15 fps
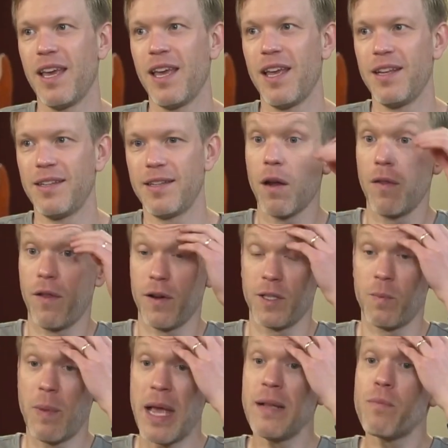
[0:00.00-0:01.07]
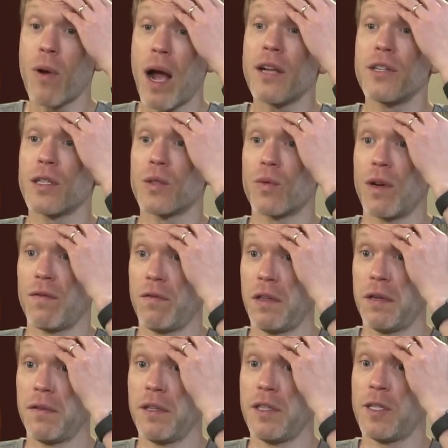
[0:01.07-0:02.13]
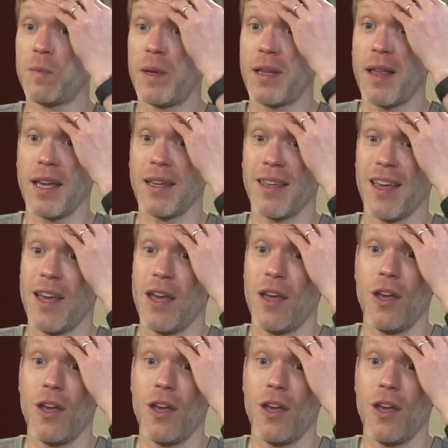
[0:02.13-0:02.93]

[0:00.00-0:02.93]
and there's been projects where I've literally just been like,